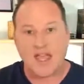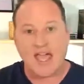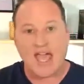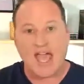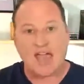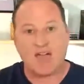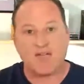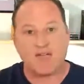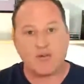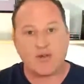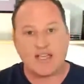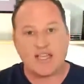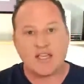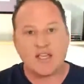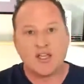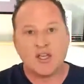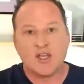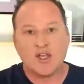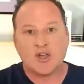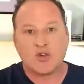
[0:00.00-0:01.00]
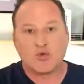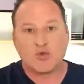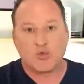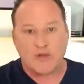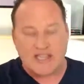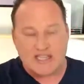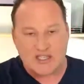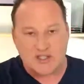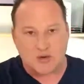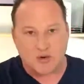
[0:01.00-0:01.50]
every
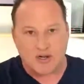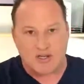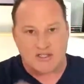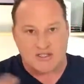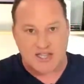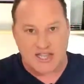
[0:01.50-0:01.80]
resource that